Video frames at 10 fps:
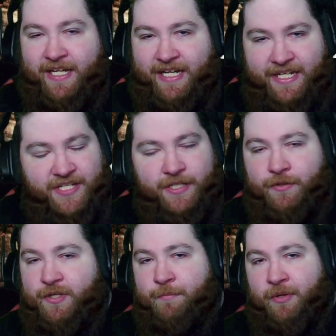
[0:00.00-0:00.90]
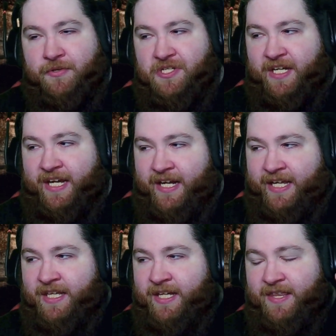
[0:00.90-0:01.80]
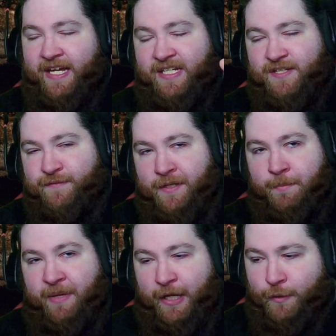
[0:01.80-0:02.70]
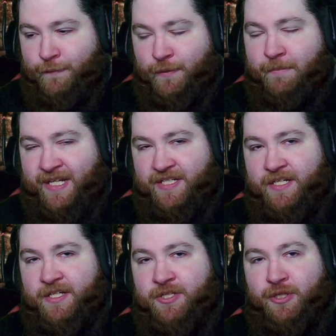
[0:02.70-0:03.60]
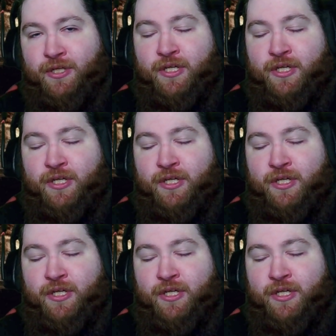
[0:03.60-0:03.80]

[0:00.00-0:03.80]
He's still a good person. And I think that is a very powerful message